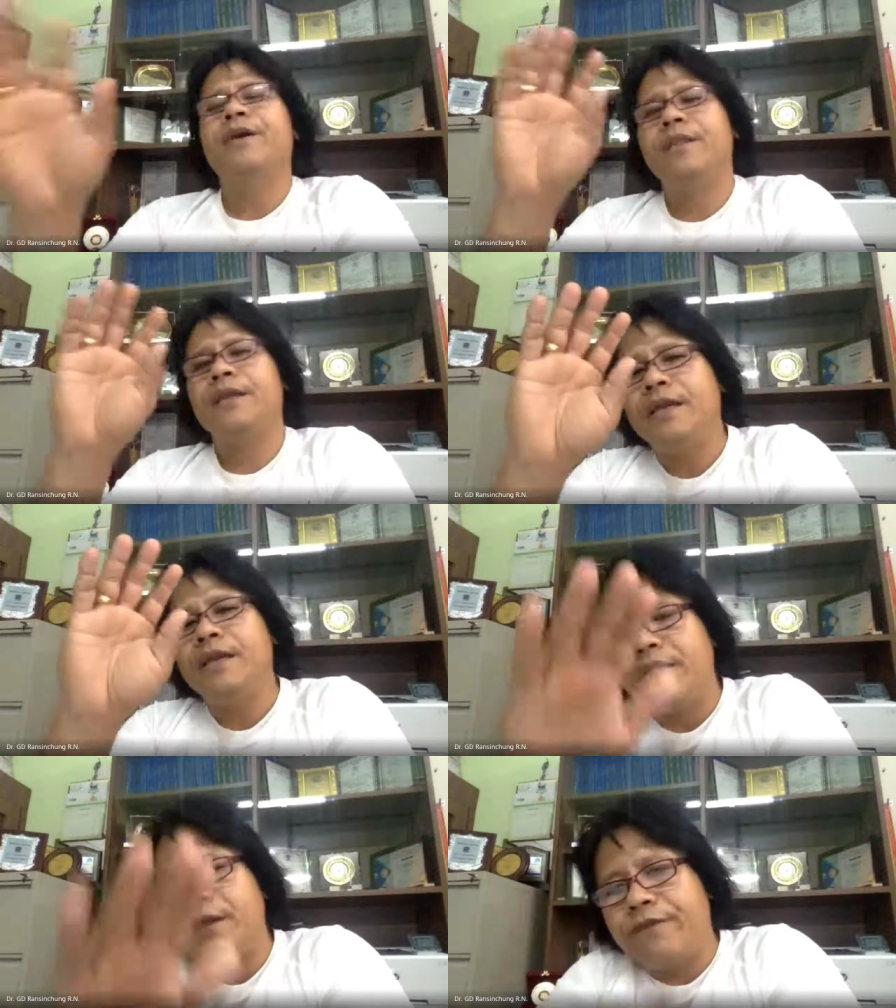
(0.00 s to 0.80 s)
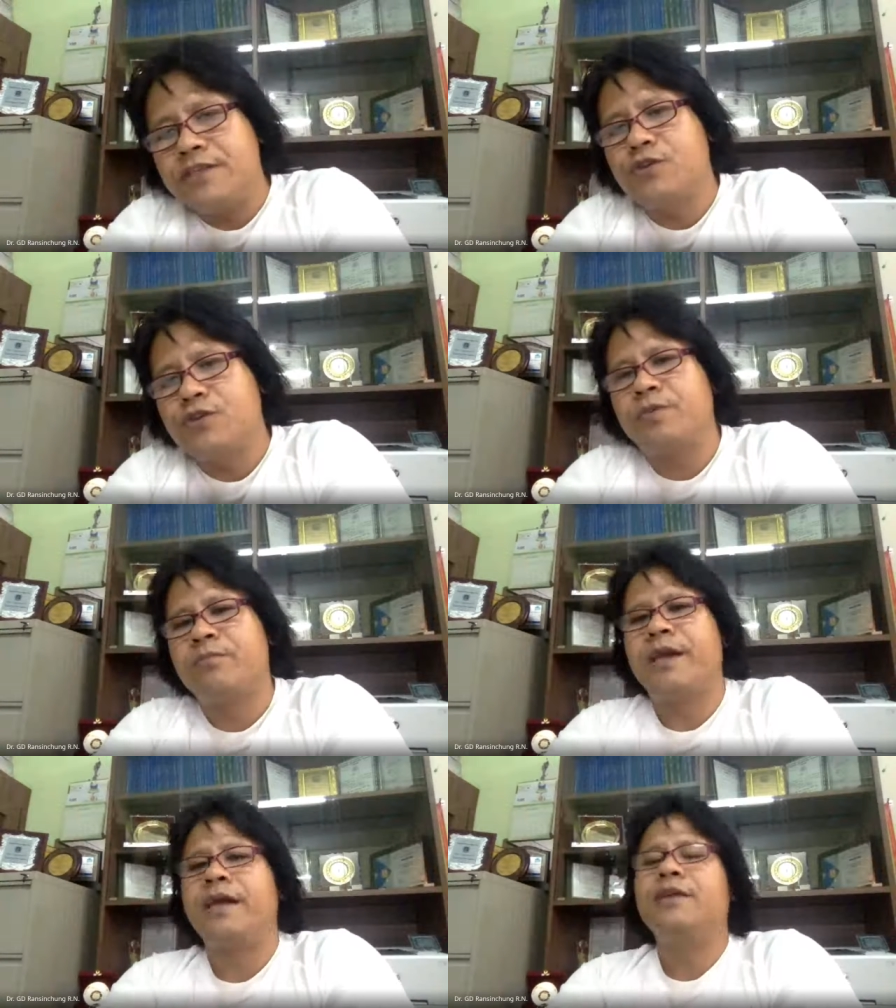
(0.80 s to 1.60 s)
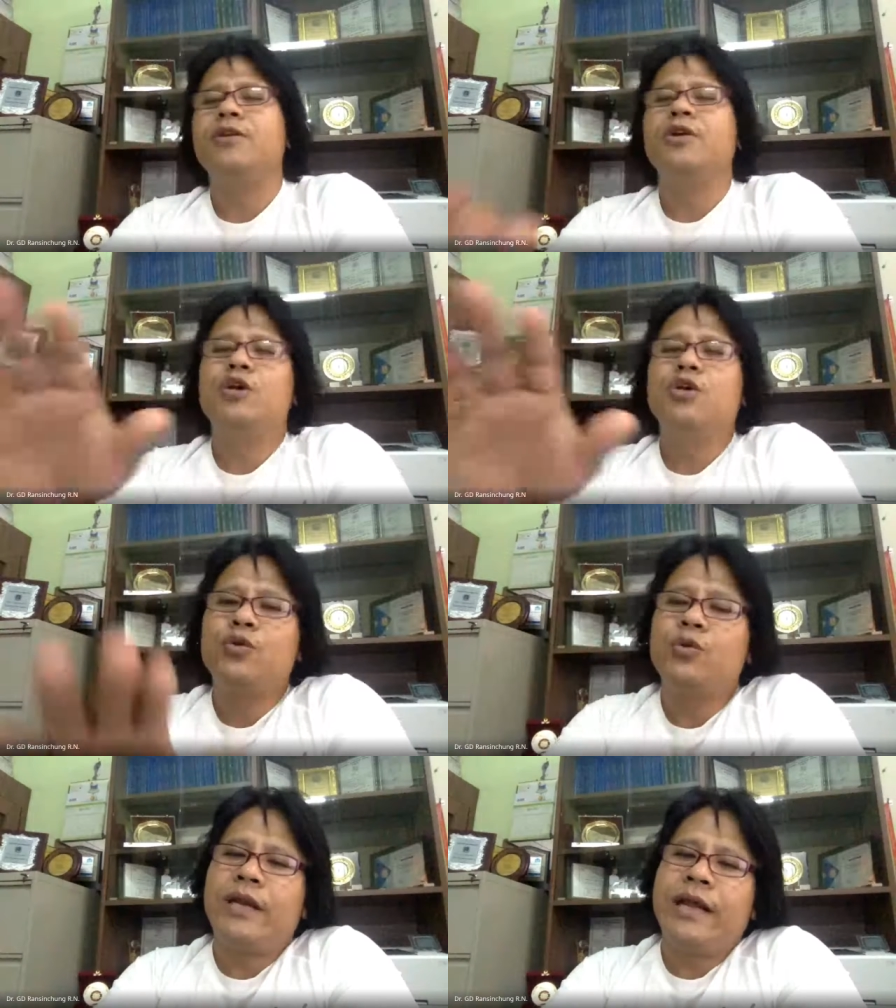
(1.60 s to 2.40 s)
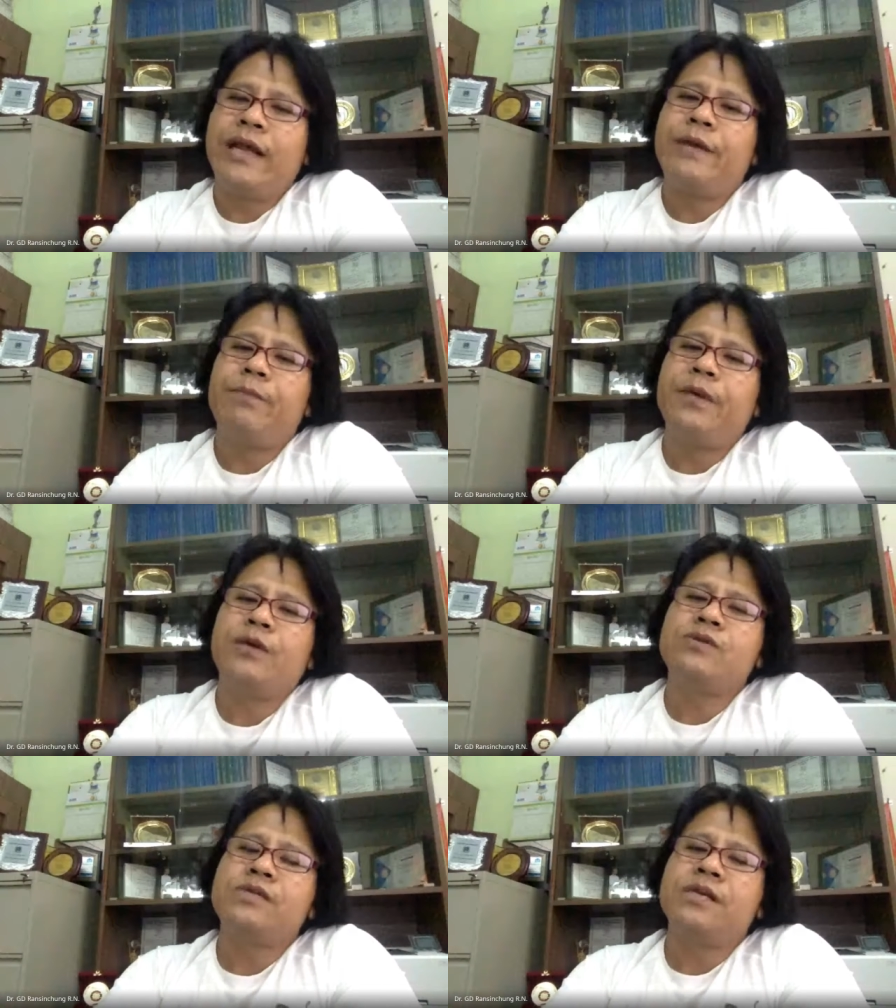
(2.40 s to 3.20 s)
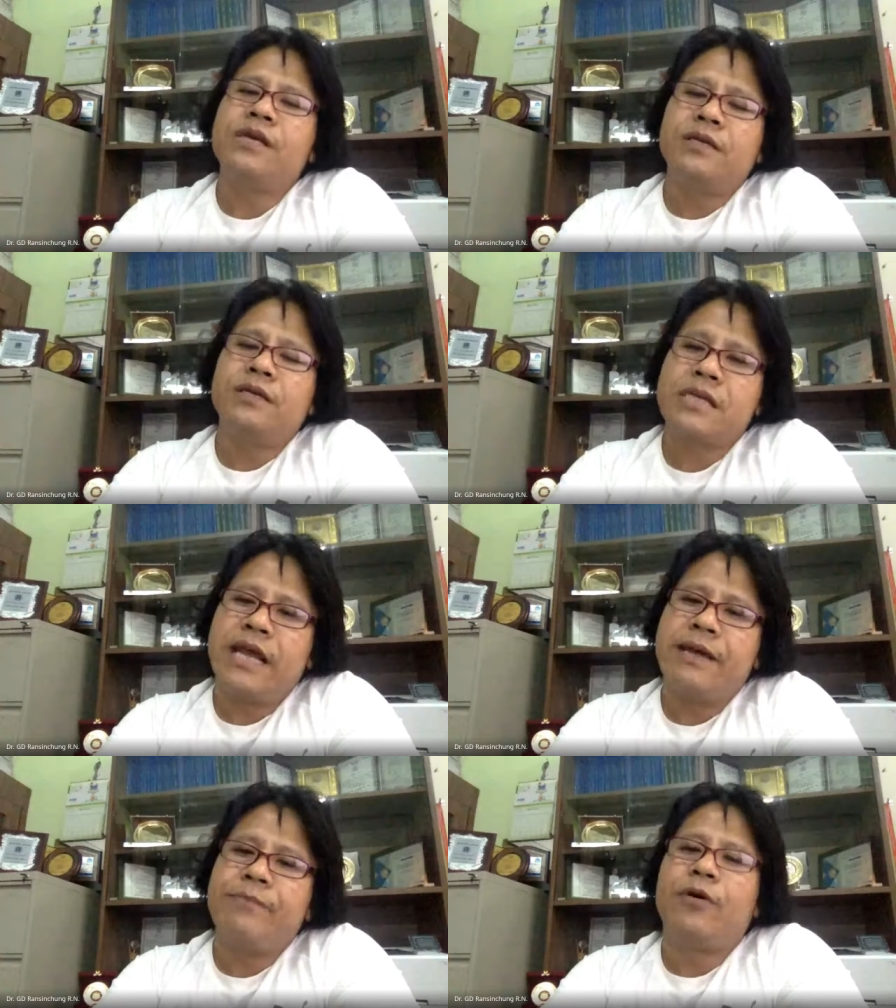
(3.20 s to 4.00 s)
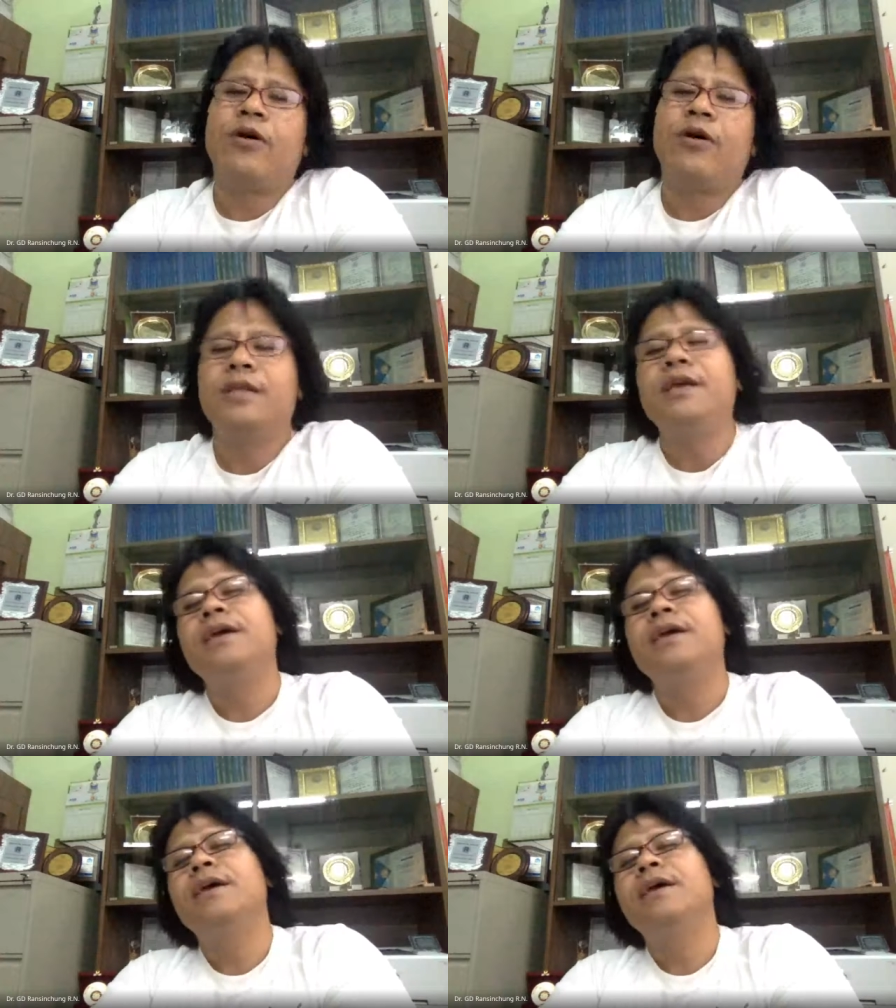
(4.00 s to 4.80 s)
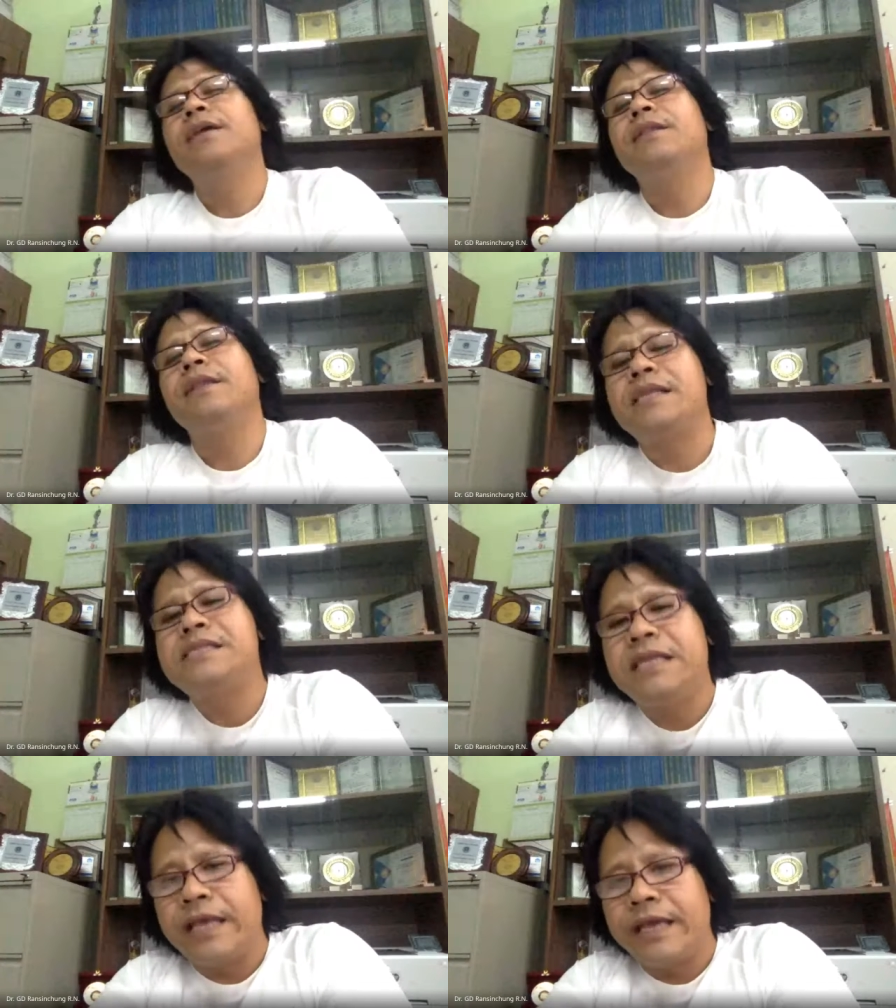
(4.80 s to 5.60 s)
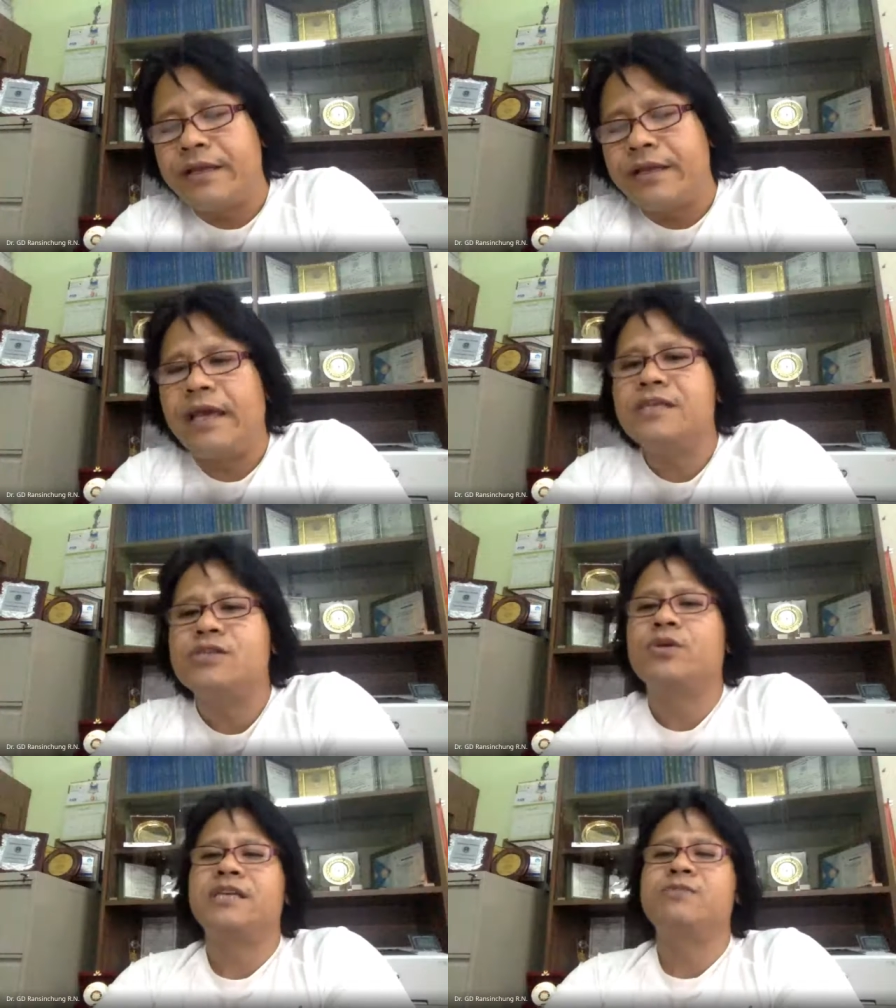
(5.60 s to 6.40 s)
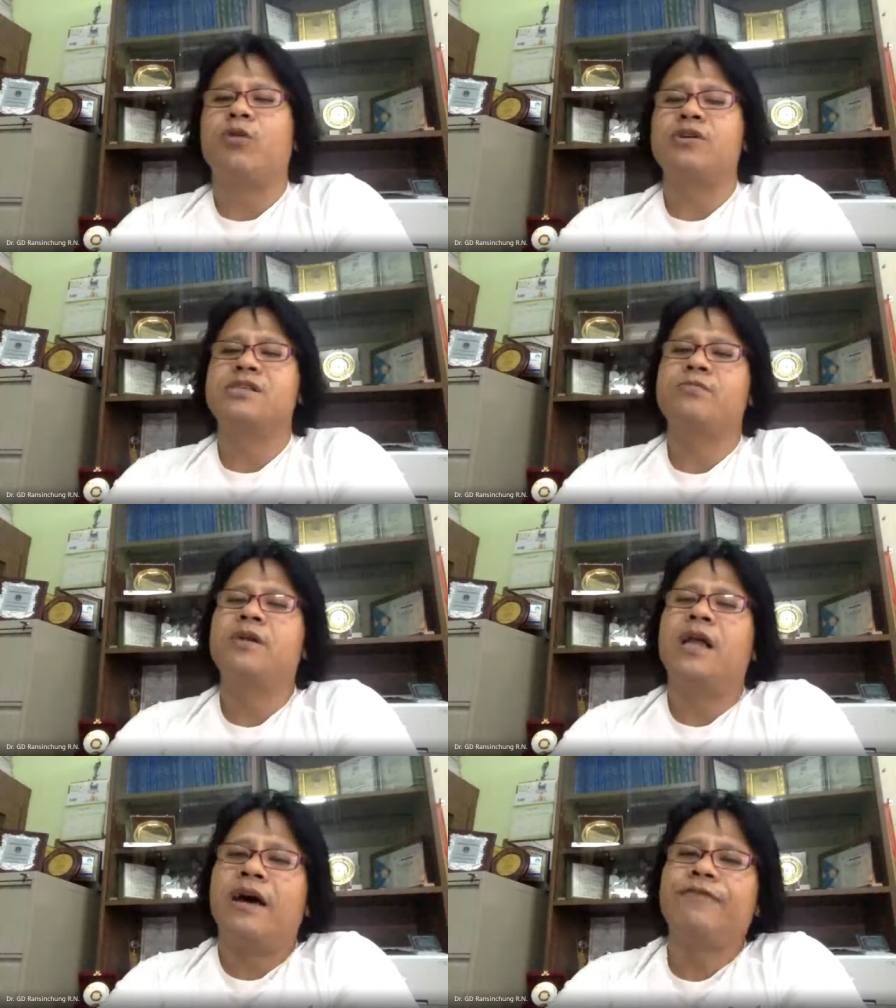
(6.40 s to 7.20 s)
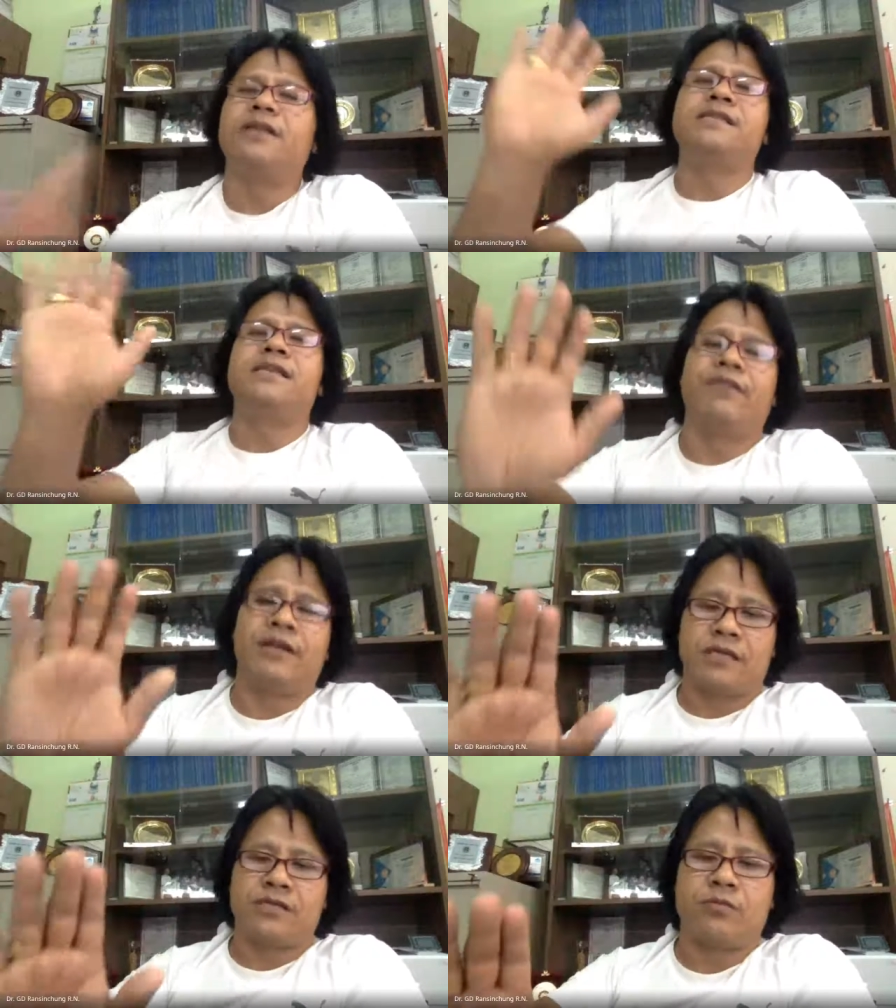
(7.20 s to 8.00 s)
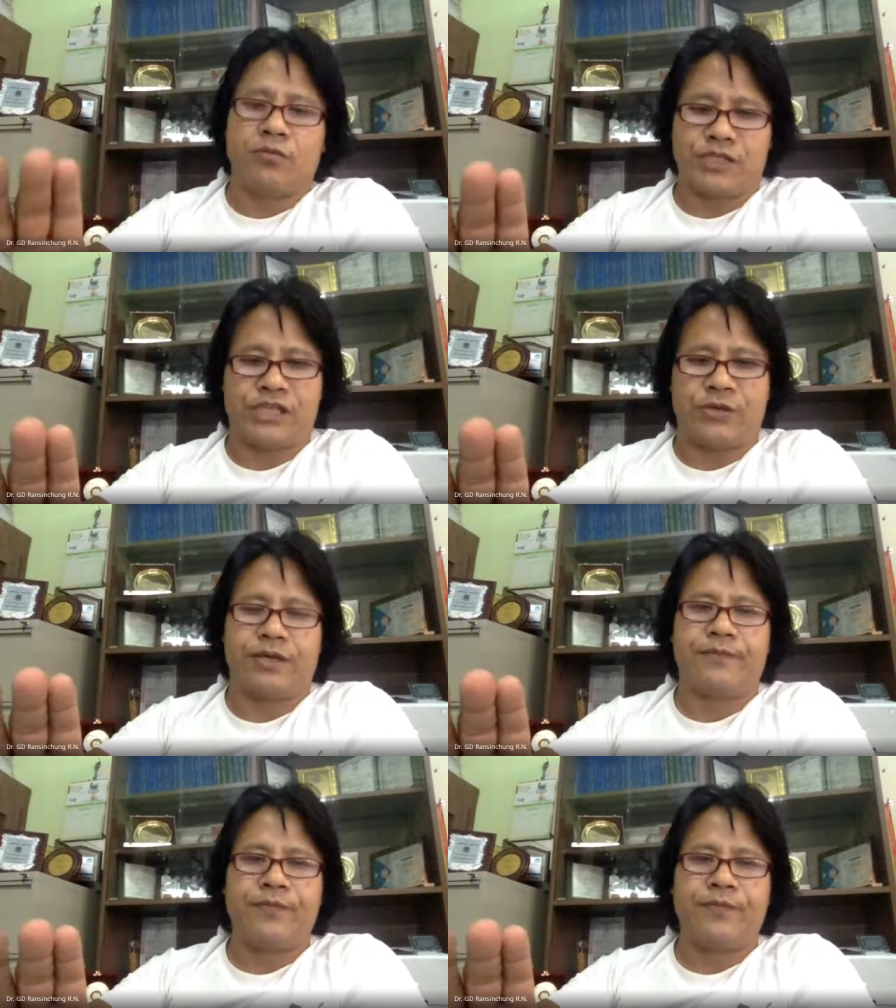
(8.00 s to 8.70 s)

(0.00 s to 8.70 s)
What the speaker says: then effort should be made to lay PQC slab on the DLC layer as soon as possible after the 7 days of moist curing.